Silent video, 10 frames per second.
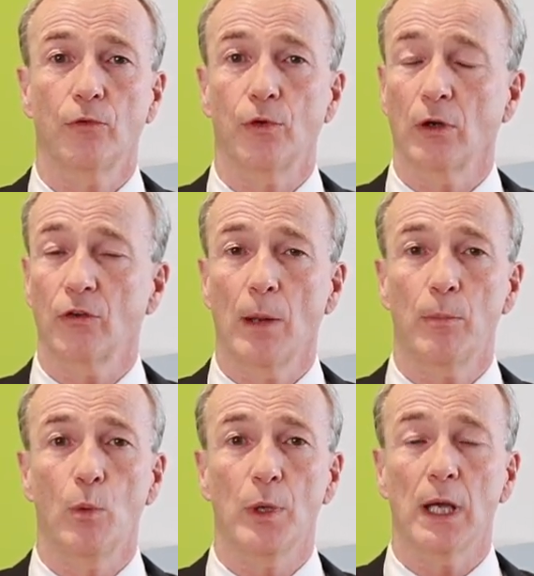For
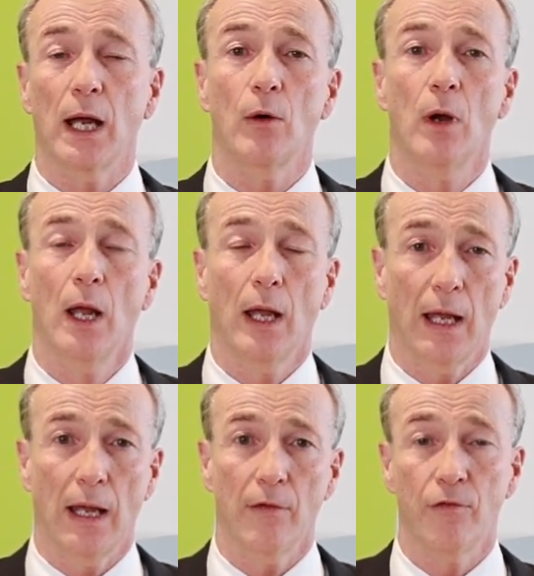example, we now
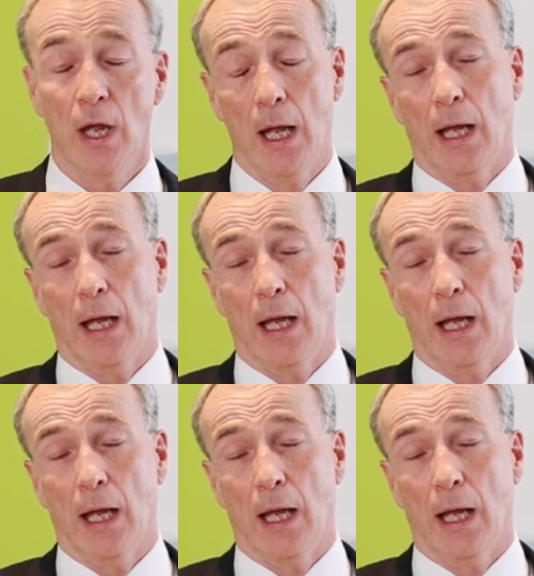have